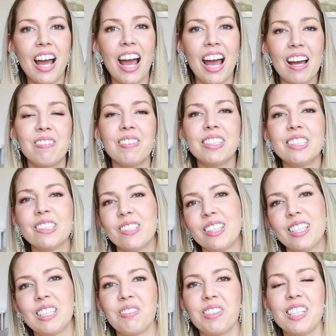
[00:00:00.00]
have enjoyed
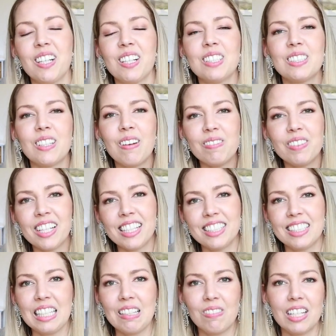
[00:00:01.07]
this video, don't forget
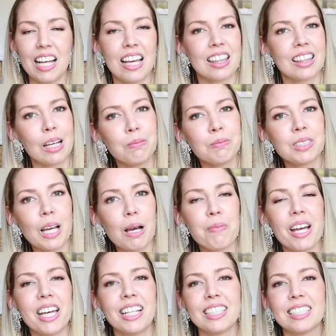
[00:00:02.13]
to give it a thumbs up
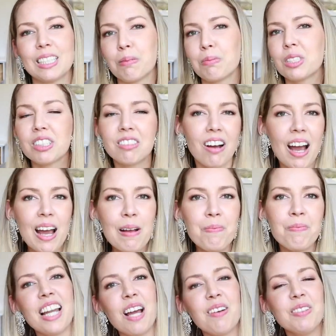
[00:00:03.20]
and a subscribe.
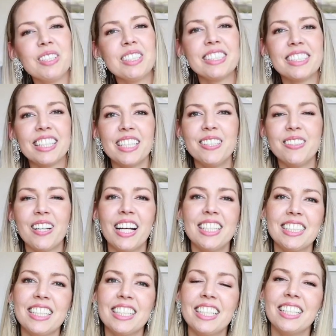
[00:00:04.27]
And I will see you guys
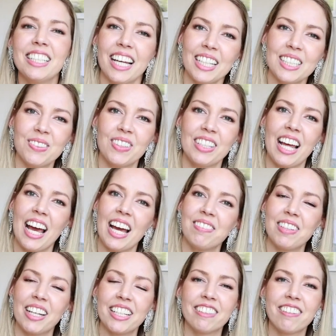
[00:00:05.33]
in the next one. Have
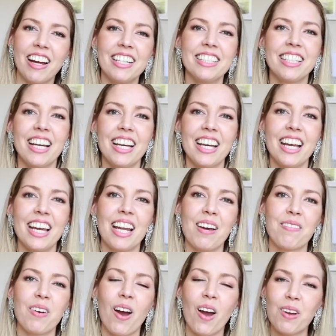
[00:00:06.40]
a great day, and
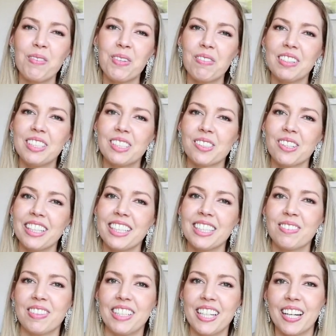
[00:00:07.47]
I hope you've enjoyed
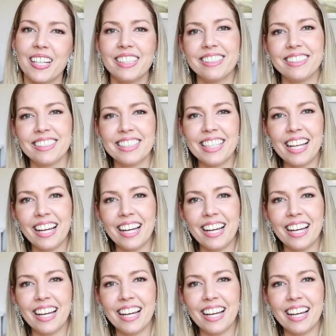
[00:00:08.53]
this video. See